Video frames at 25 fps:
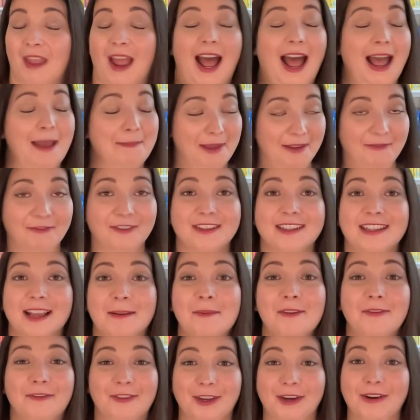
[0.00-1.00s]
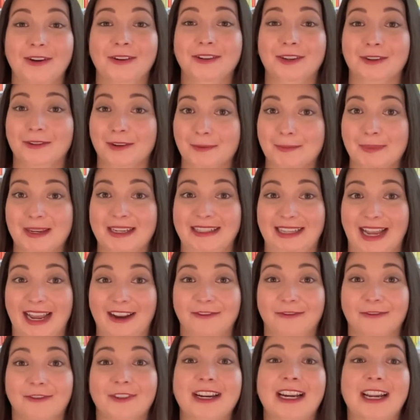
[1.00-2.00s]
I bet for some of you, you would be
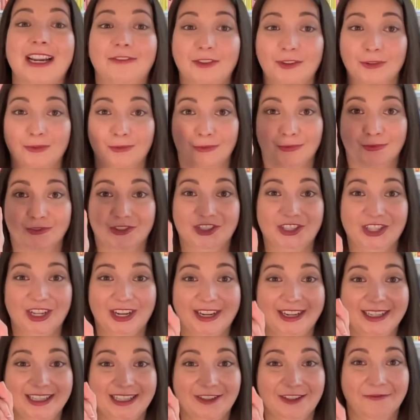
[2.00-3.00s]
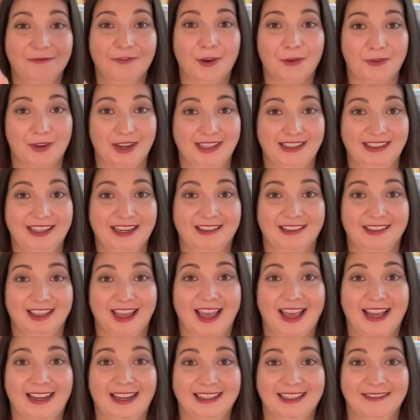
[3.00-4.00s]
debt-free if you just focused on
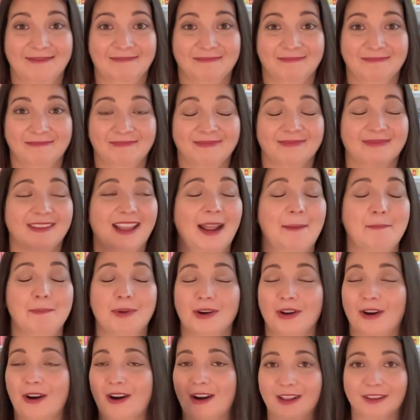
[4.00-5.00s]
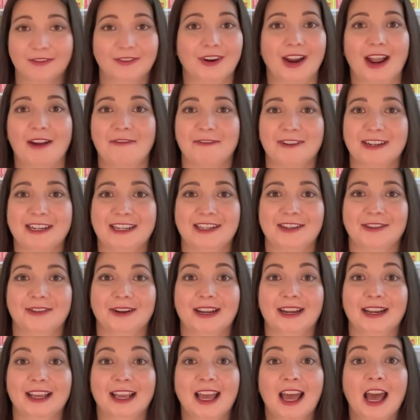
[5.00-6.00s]
that and put all of your effort into
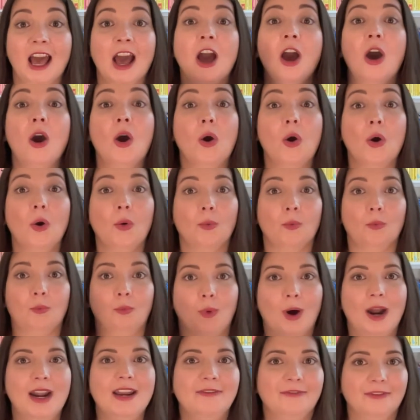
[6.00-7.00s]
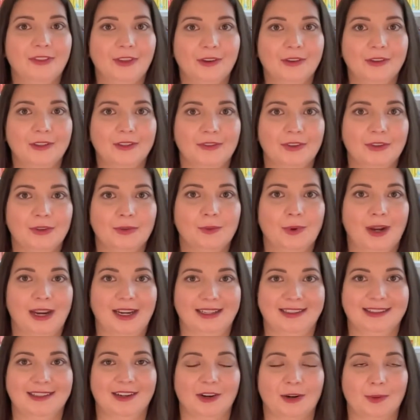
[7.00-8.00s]
it. What if those of you want
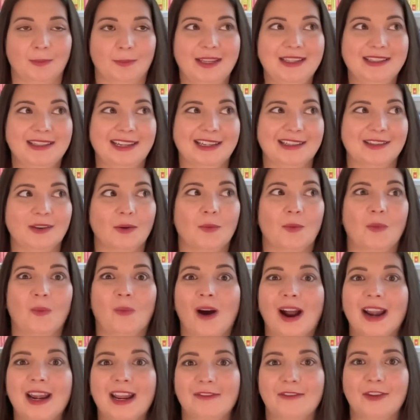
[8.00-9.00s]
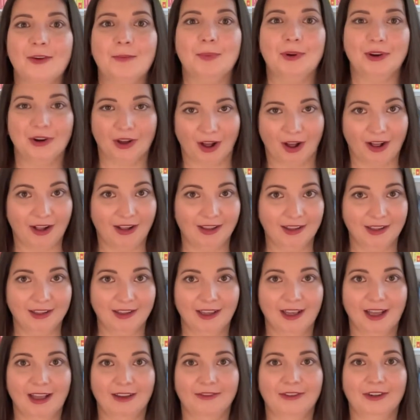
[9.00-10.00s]
to start a business? What if you put
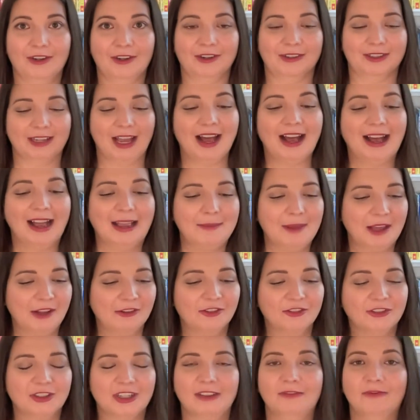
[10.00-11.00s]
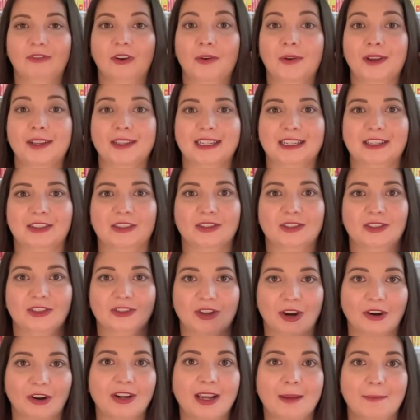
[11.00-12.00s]
all of your time, energy, and focus into
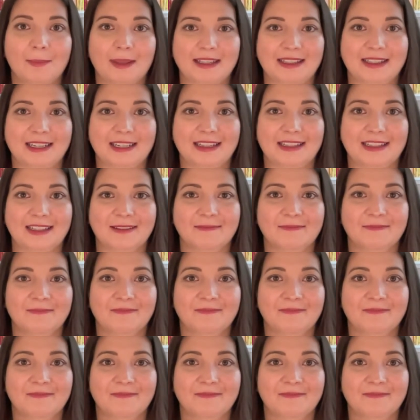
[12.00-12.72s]
starting a business?